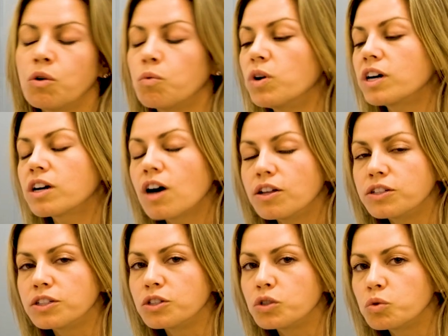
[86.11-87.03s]
What
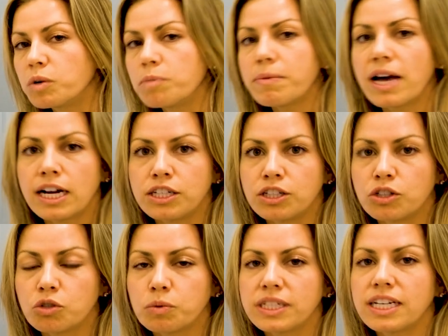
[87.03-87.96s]
colors, what
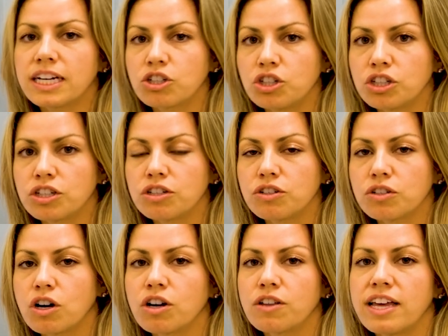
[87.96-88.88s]
patterns, what
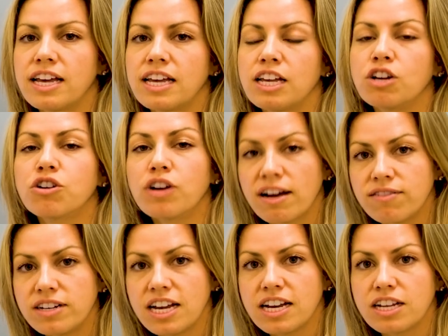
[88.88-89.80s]
textures are they
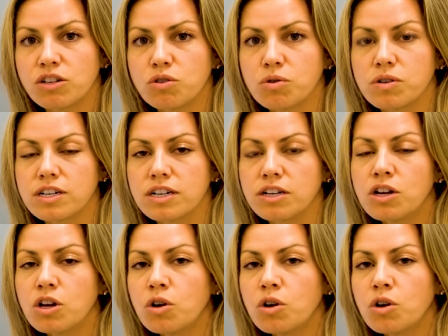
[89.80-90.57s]
gravitating toward?